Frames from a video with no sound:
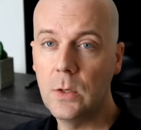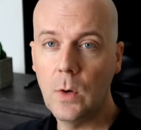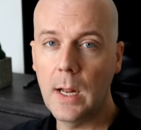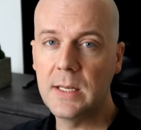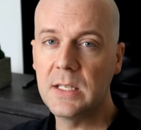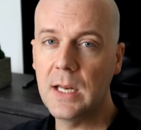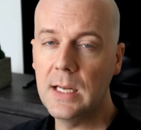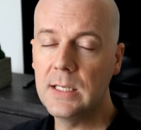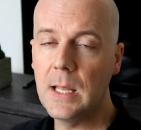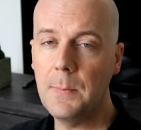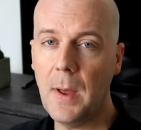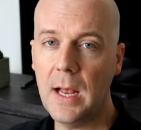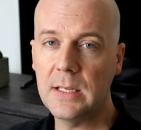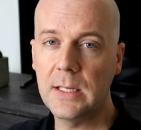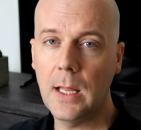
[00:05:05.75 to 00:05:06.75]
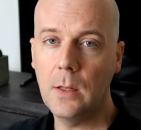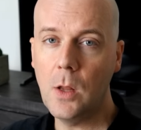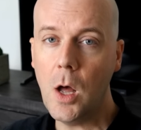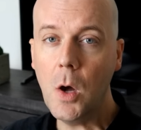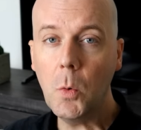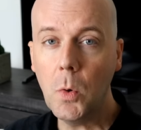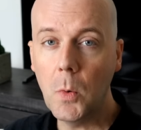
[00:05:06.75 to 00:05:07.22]
In the United States, they passed that
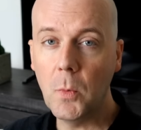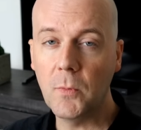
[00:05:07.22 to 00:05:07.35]
law,